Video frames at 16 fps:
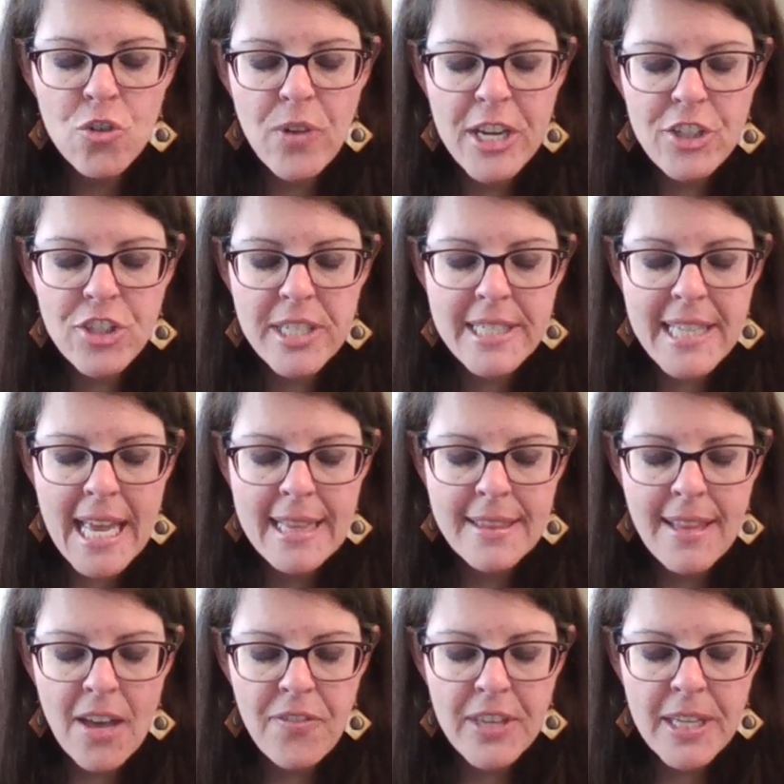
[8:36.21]
Gracious
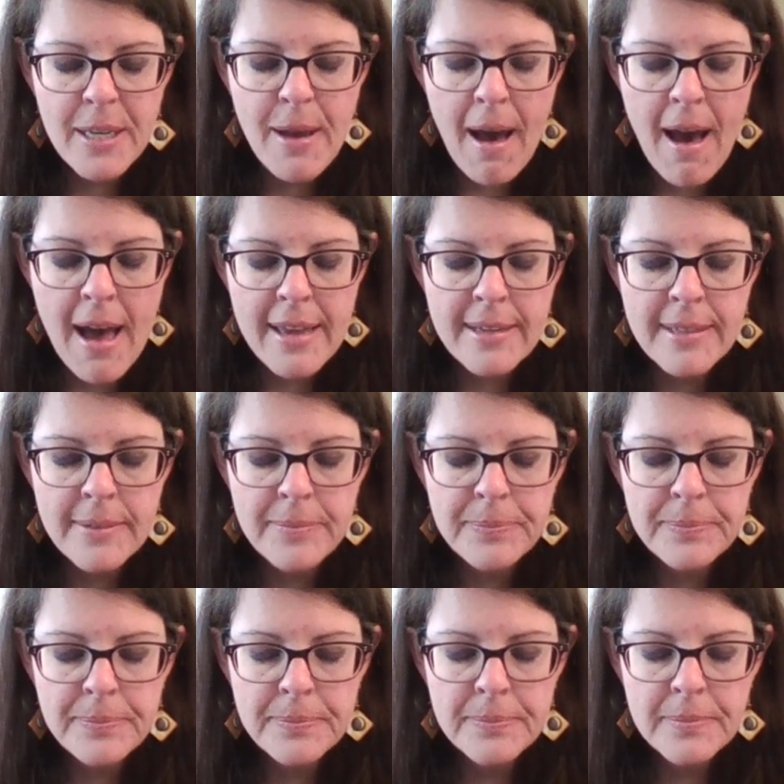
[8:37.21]
and loving God,
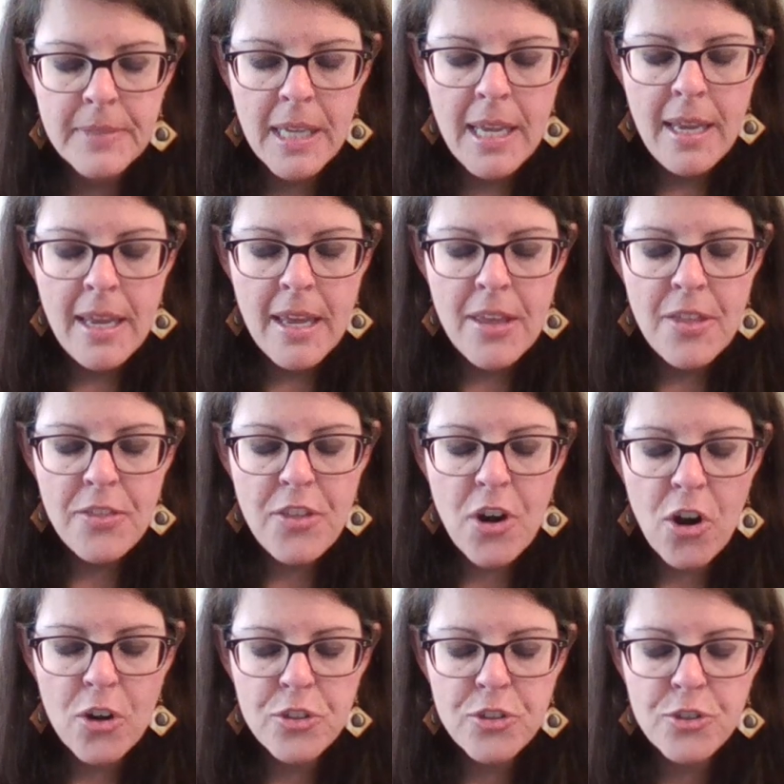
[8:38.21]

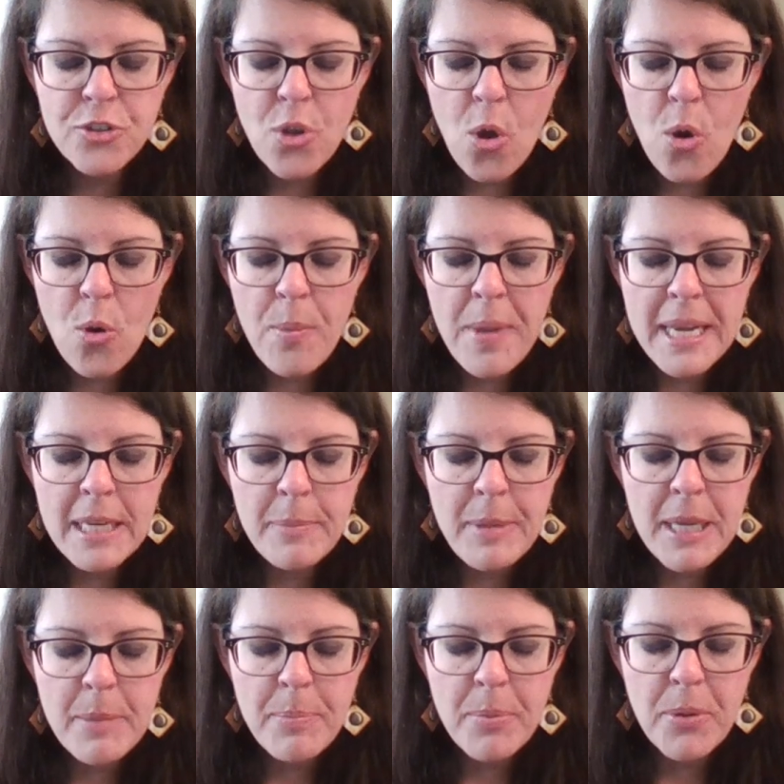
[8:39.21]
there are so many
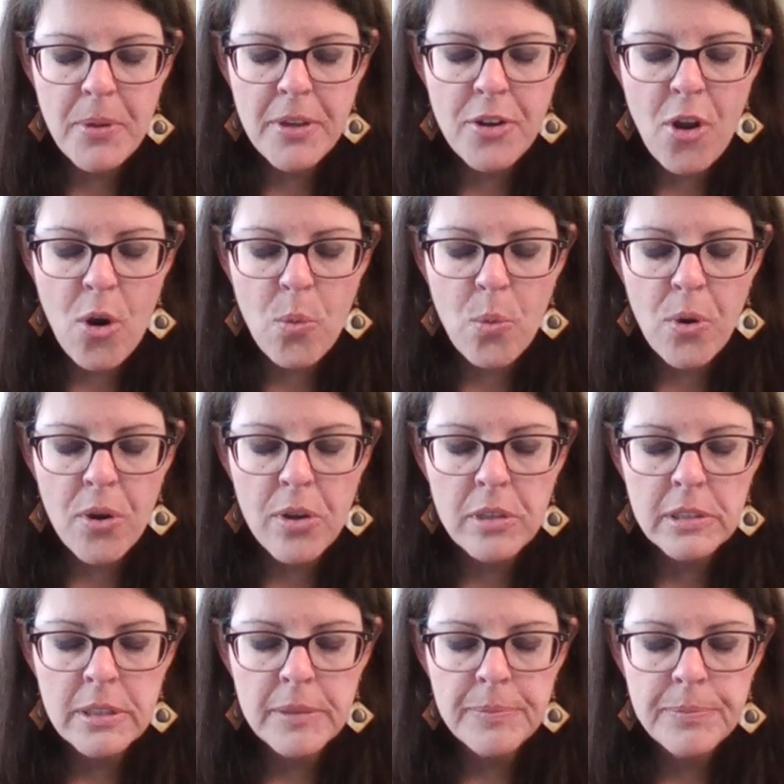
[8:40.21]
people in our
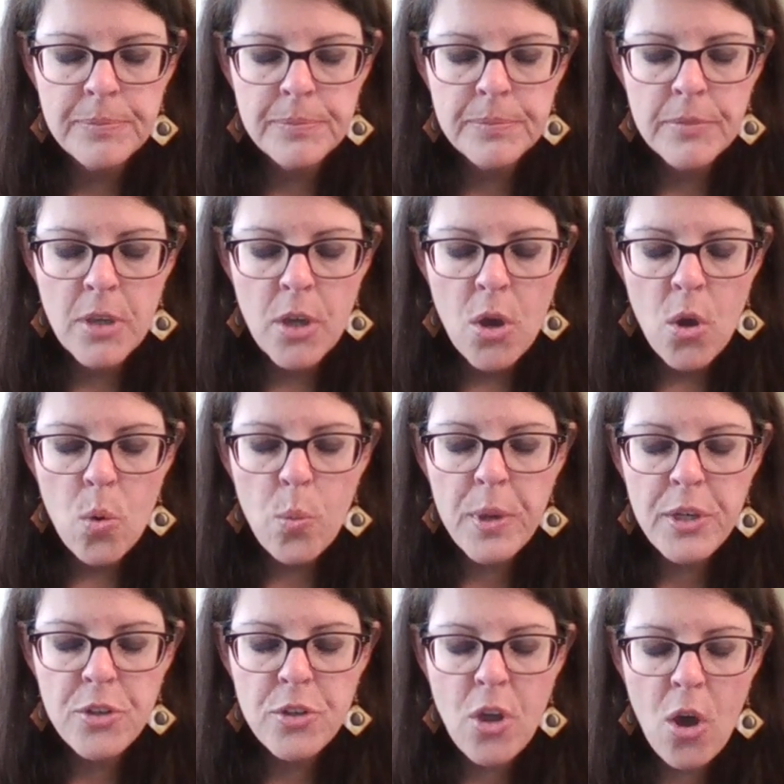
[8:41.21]
world.
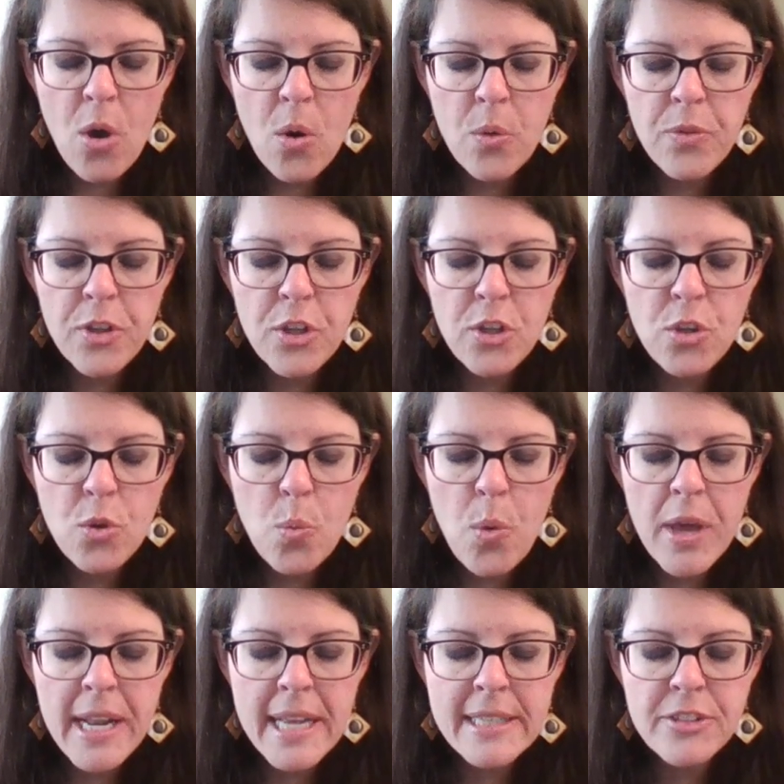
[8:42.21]
We know that you
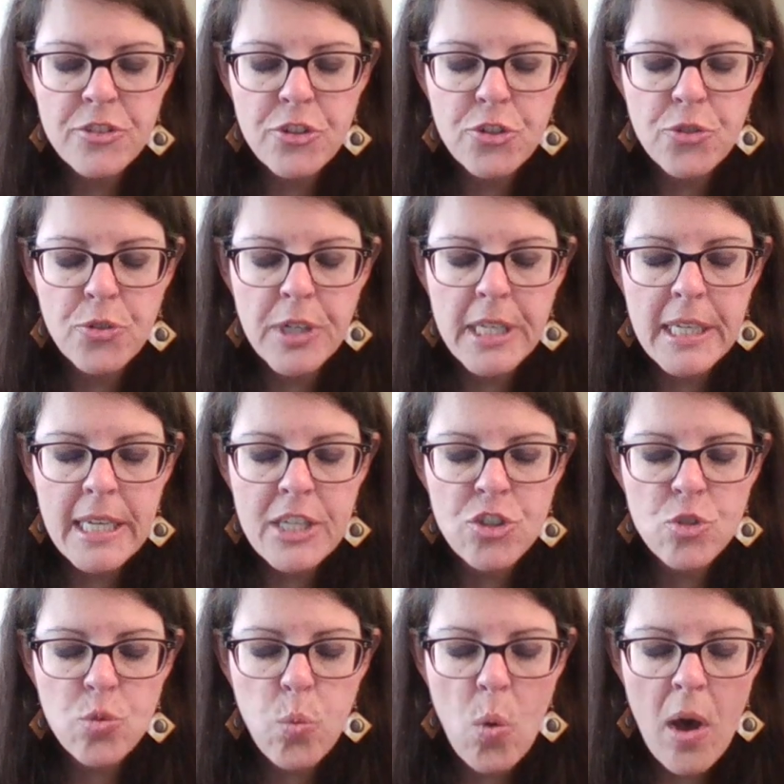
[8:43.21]
want us to treat
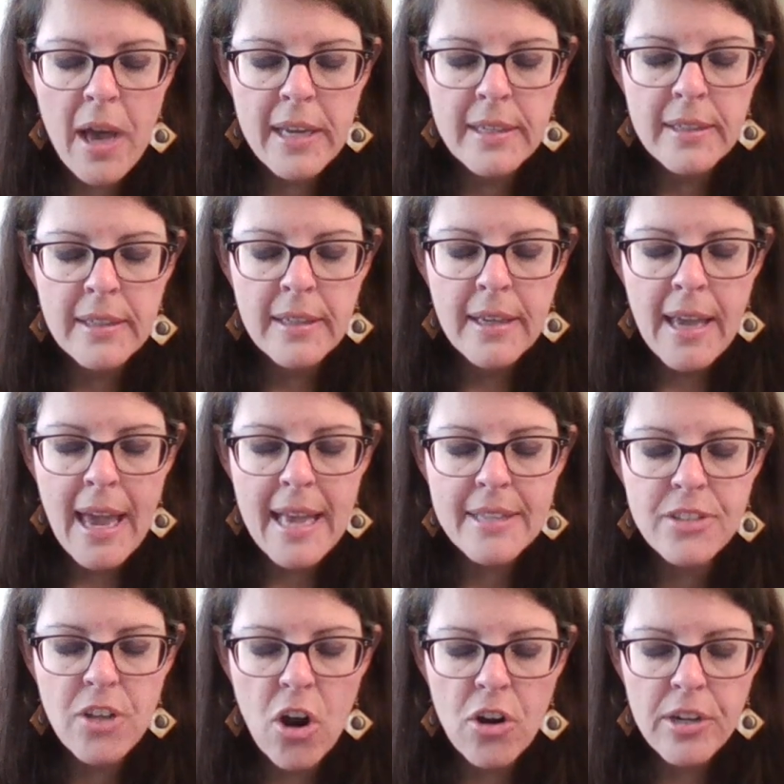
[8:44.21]
each one
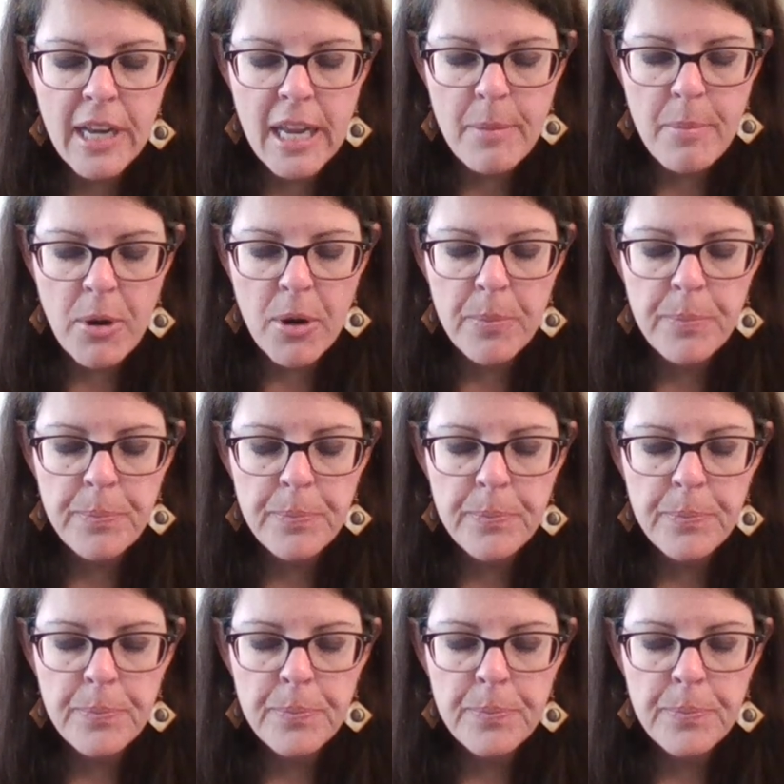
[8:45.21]
as our neighbor.